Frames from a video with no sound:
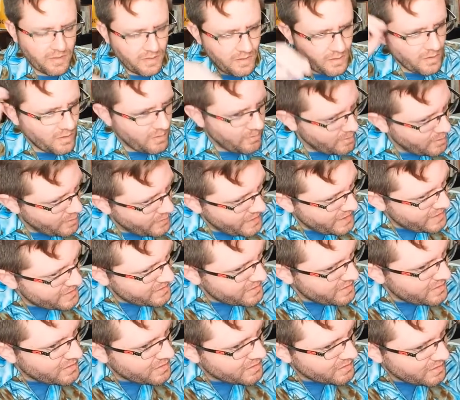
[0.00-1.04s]
the whole
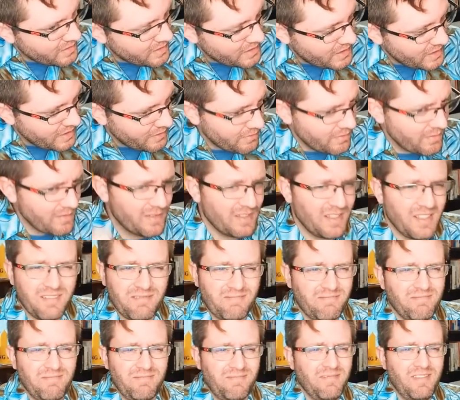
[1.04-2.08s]
MOASS thing, and then everyone's like,
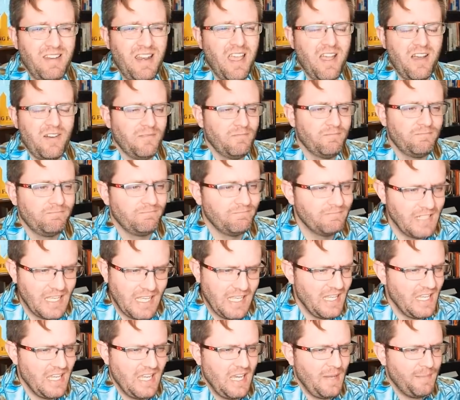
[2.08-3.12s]
no,
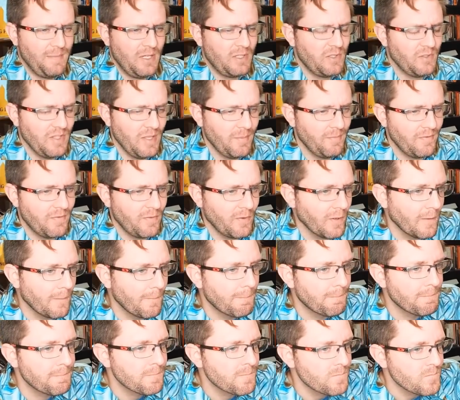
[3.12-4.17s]
I'm not doing that before.
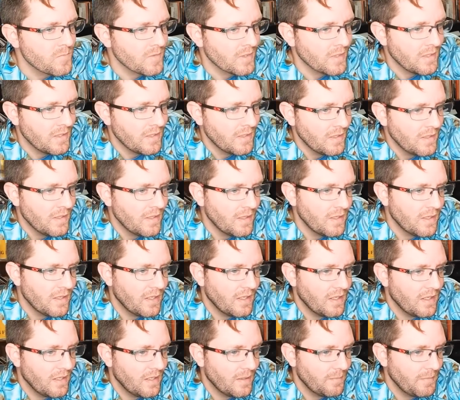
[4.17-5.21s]

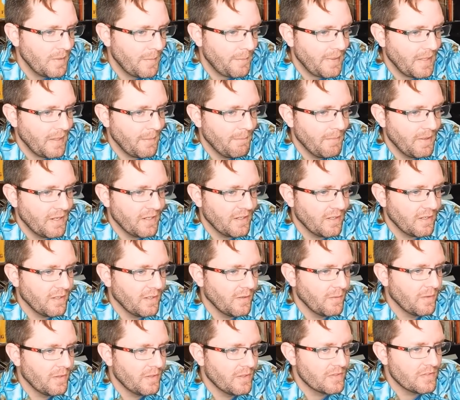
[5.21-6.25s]
Uh, I'm not paying money to go
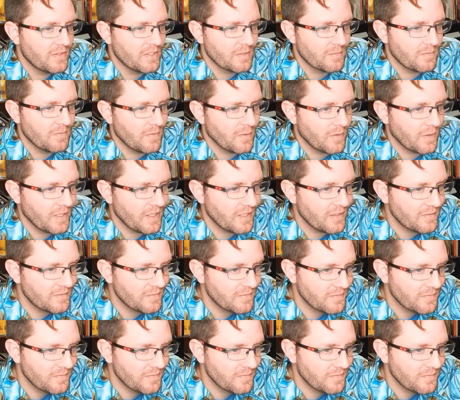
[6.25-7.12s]
to one of those things beforehand.